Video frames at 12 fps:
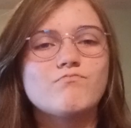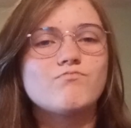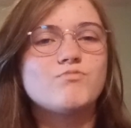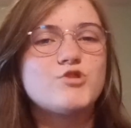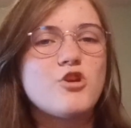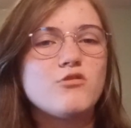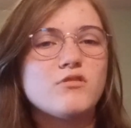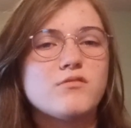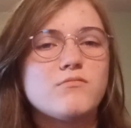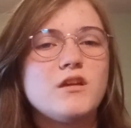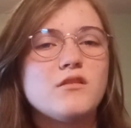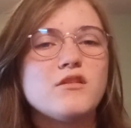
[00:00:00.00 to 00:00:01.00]
shows,
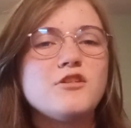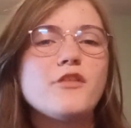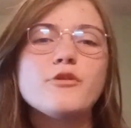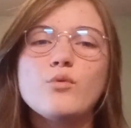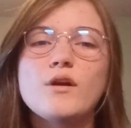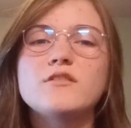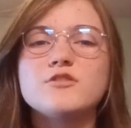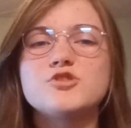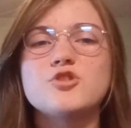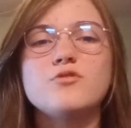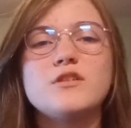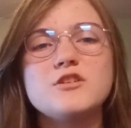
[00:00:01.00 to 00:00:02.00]
it's another way to
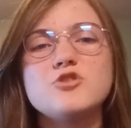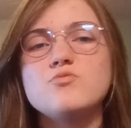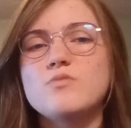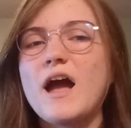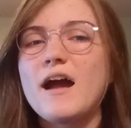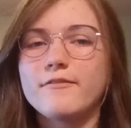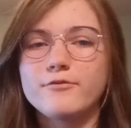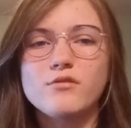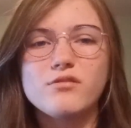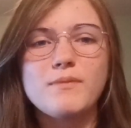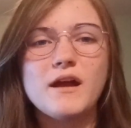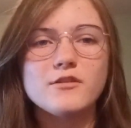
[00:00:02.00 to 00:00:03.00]
show that you have
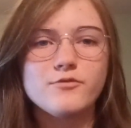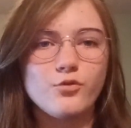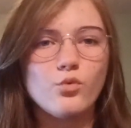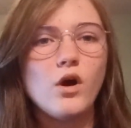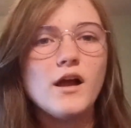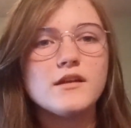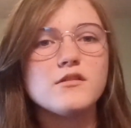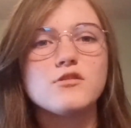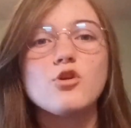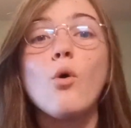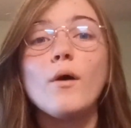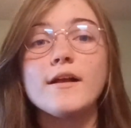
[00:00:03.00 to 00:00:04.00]
respect for what is
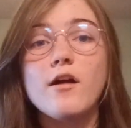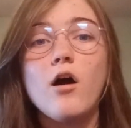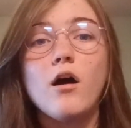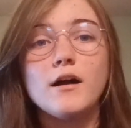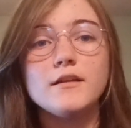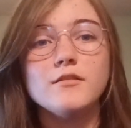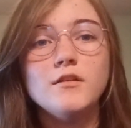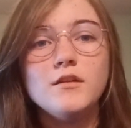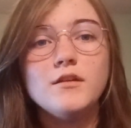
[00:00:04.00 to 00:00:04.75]
going on